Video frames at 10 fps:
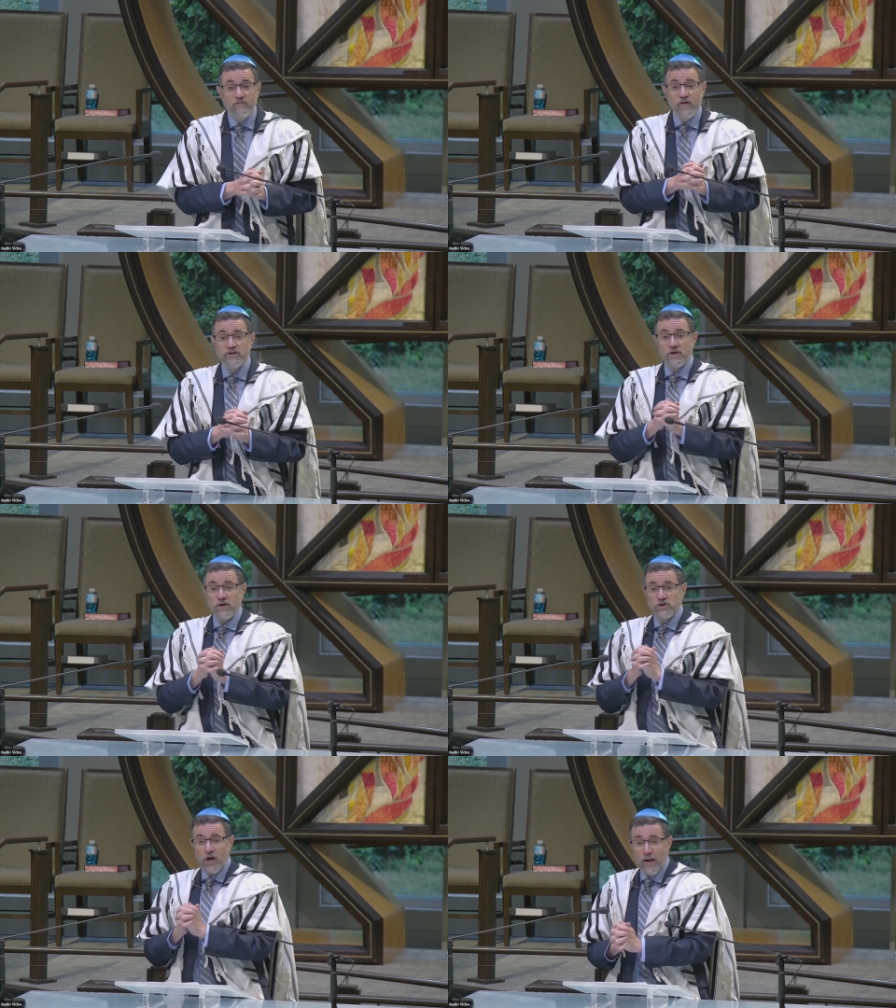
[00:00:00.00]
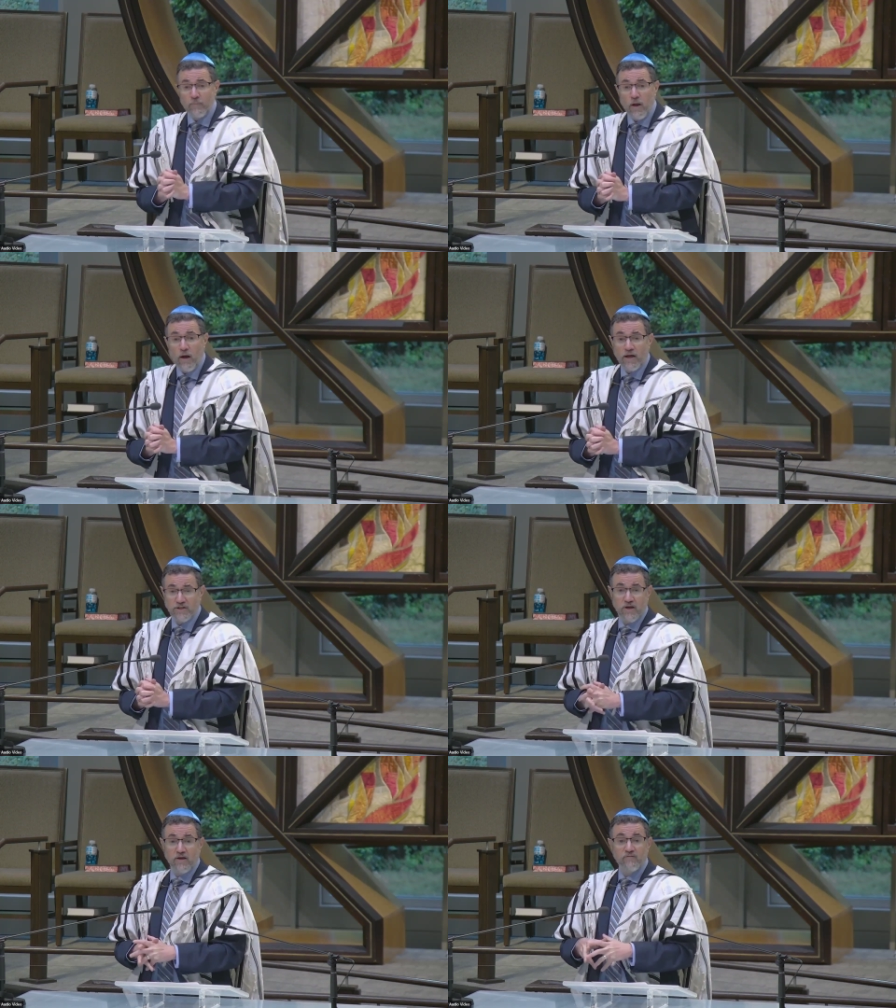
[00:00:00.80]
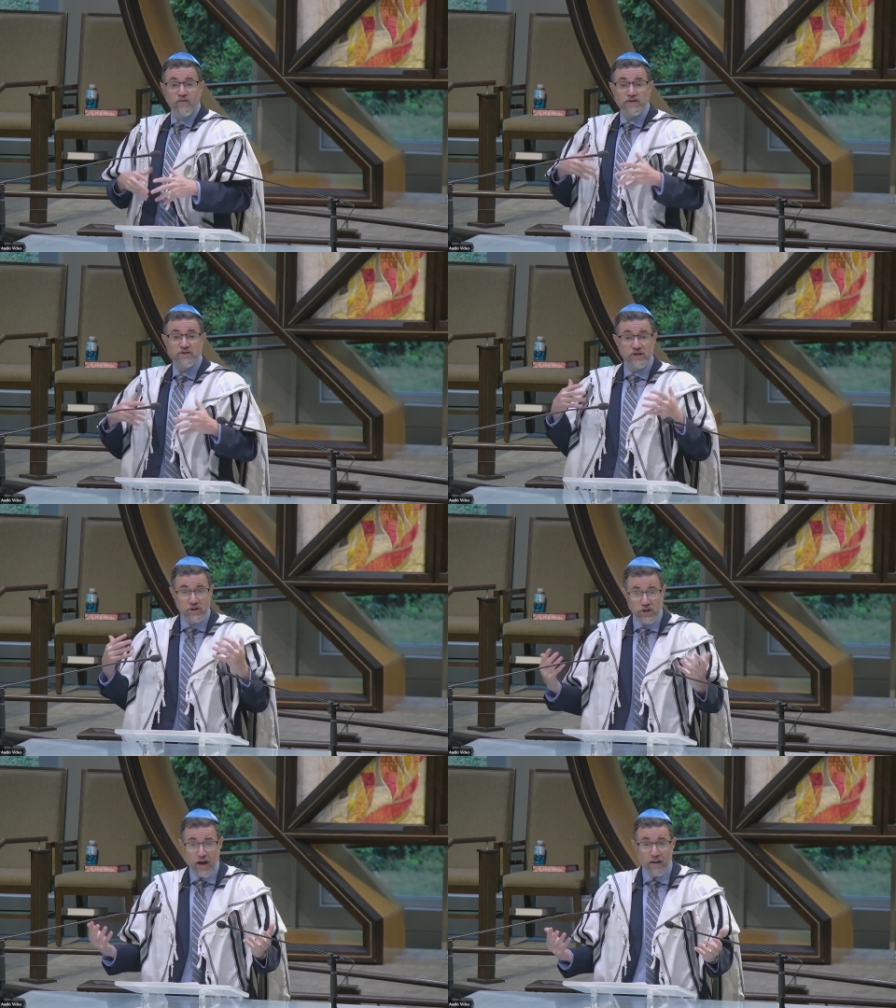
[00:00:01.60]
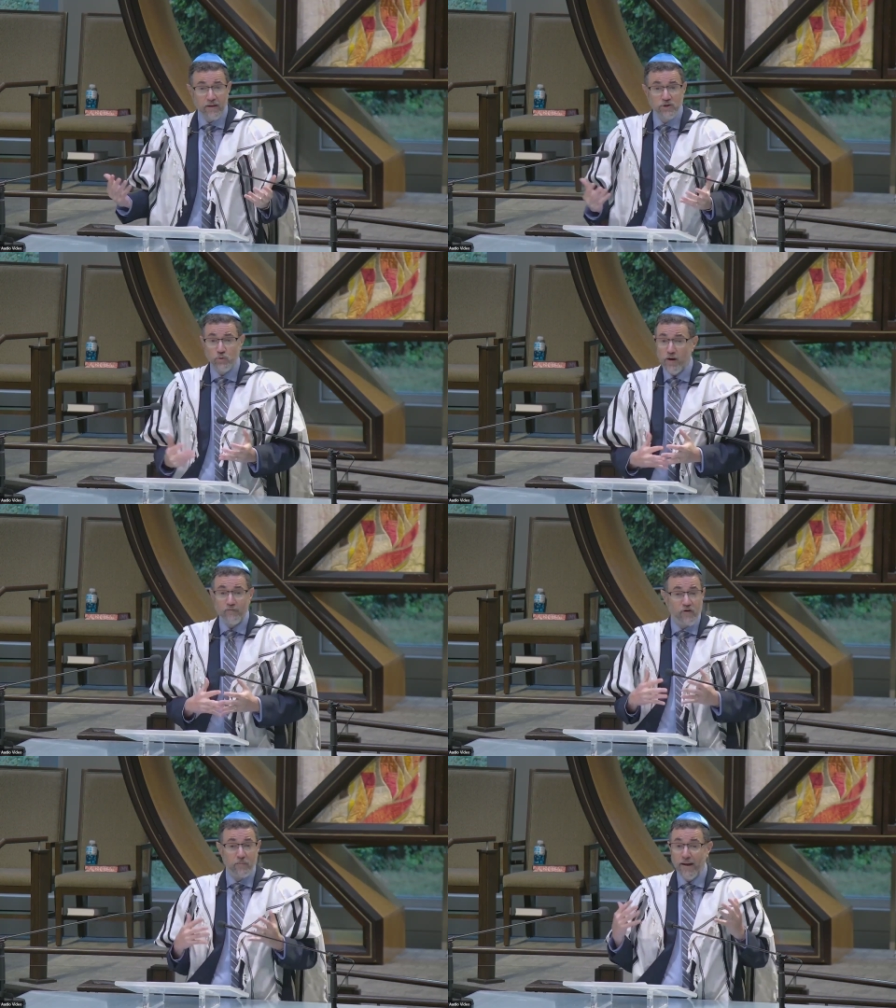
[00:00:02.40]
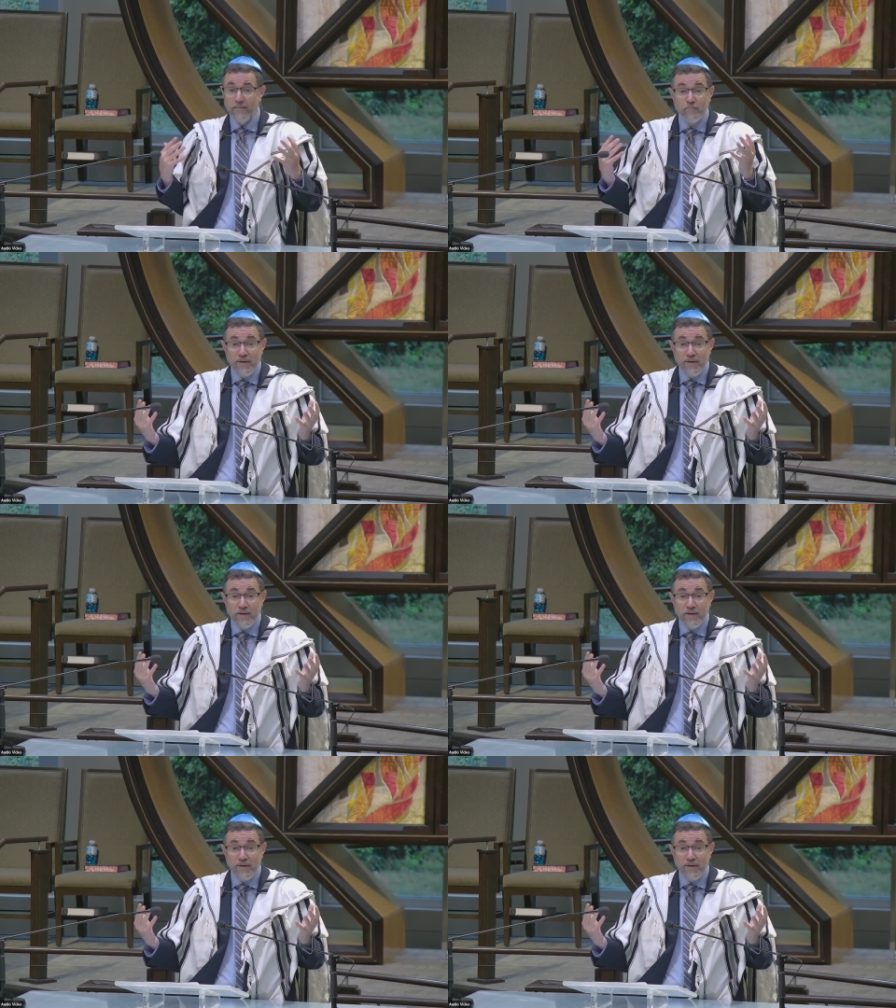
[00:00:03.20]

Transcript: facing a job loss, facing a challenge, whatever it might